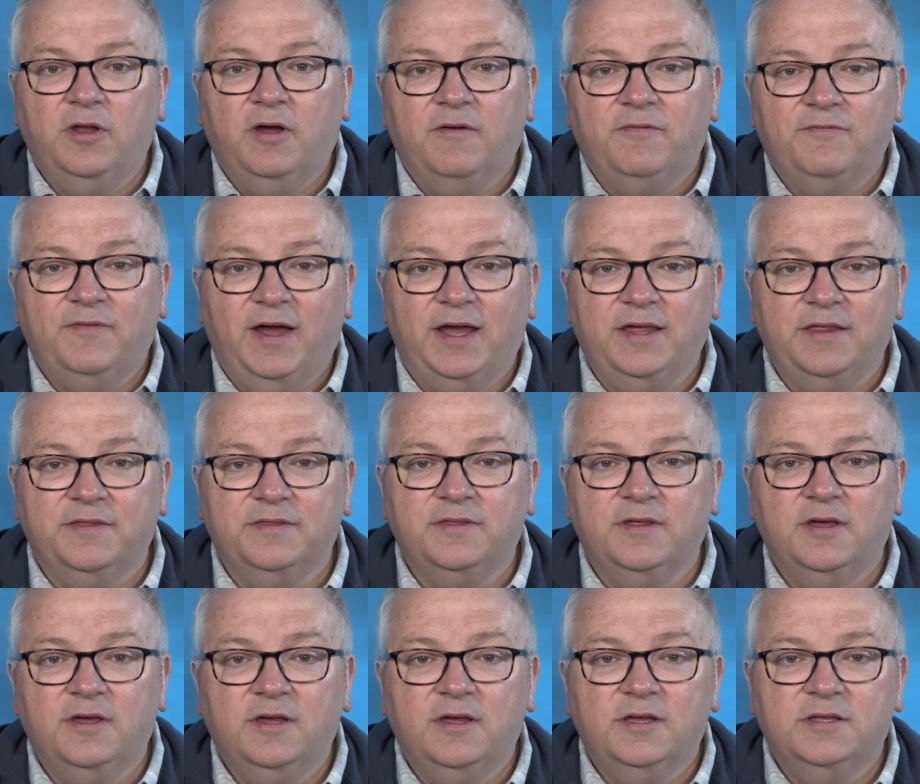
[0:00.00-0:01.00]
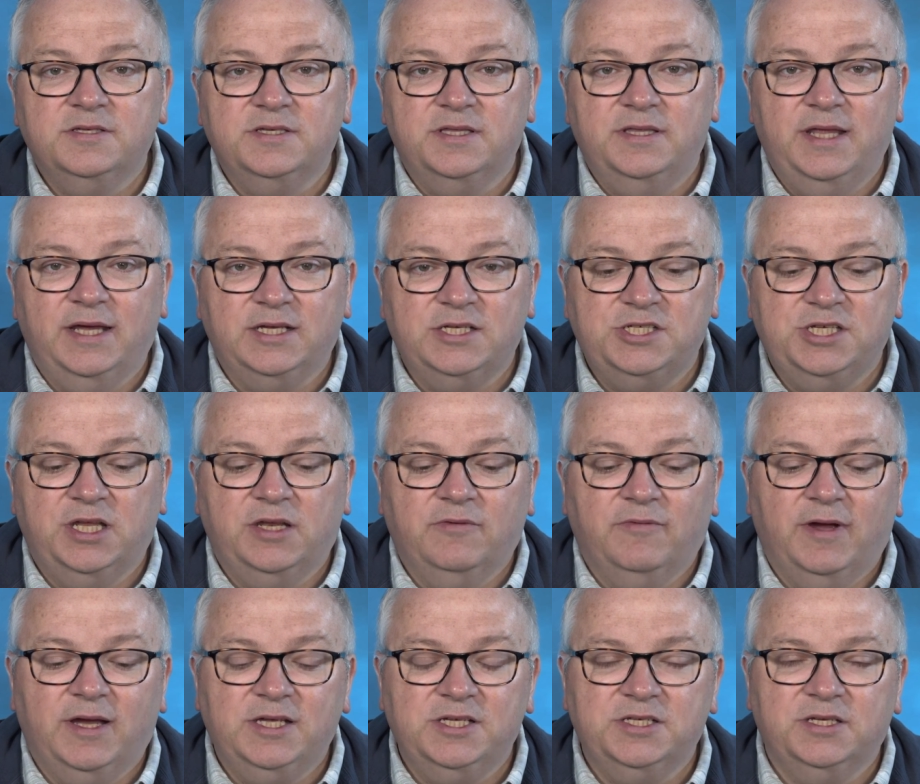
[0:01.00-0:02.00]
on our faith to the next
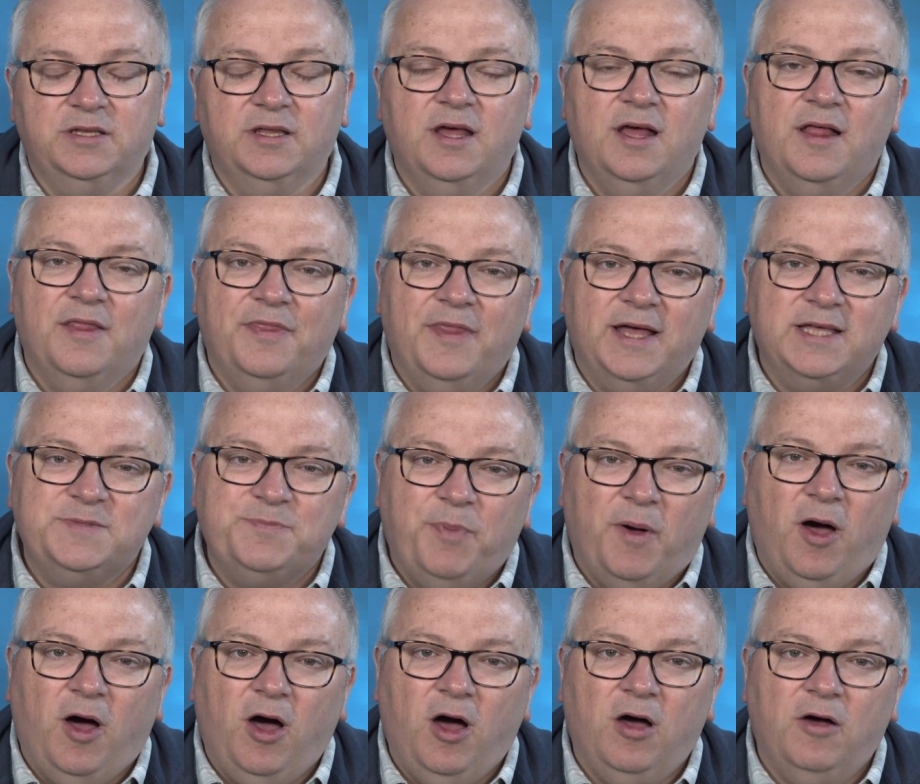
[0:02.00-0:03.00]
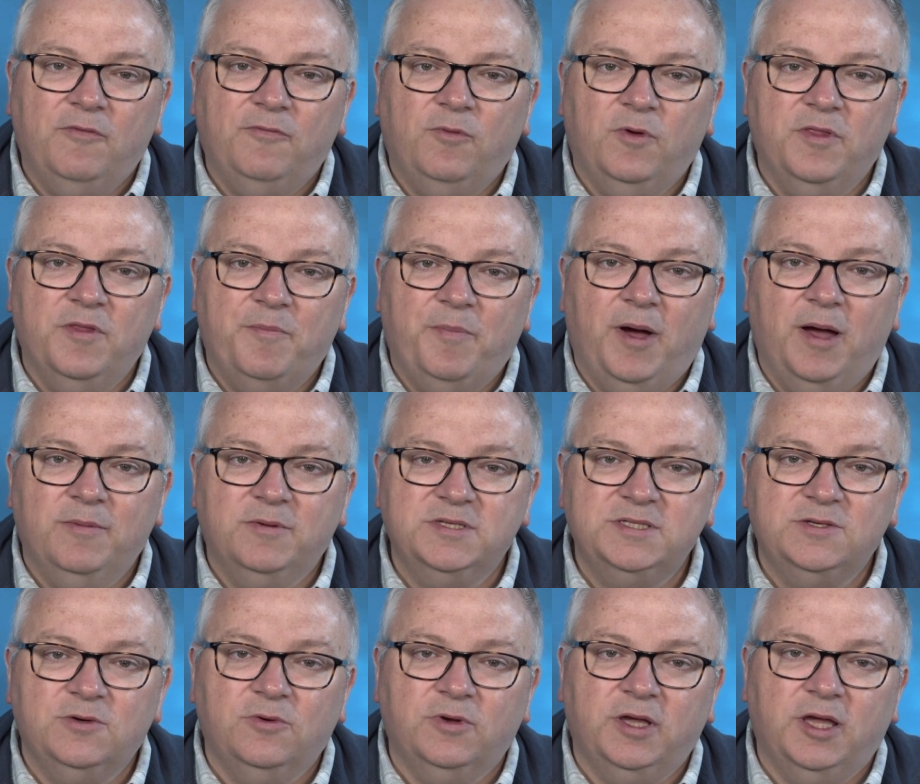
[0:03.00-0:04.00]
generation. That's part of what the
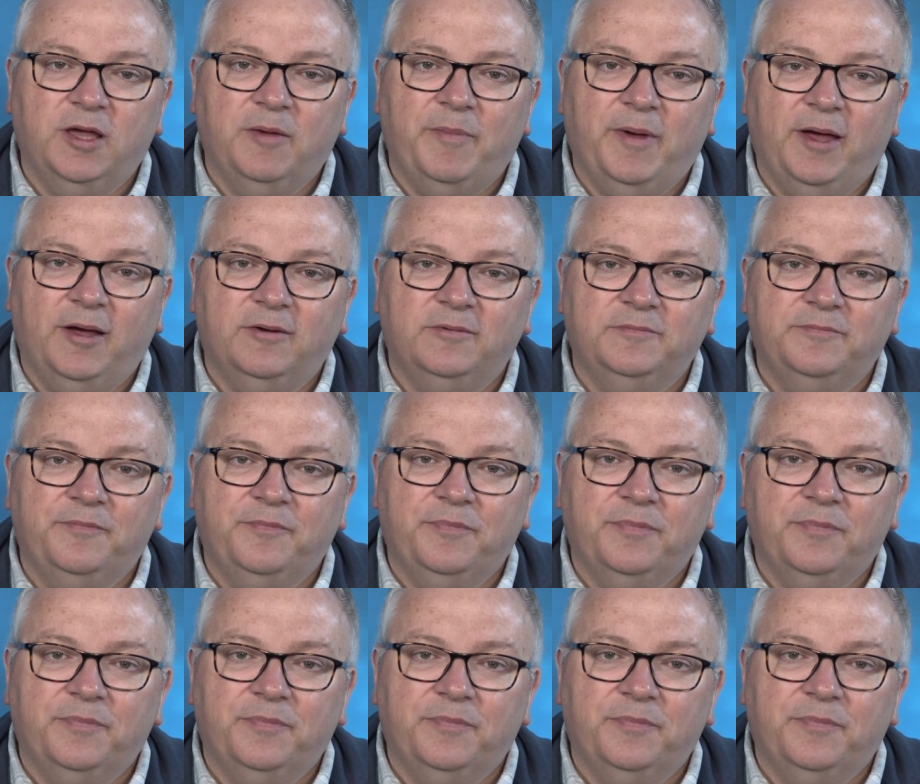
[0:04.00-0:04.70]
Bible's talking about.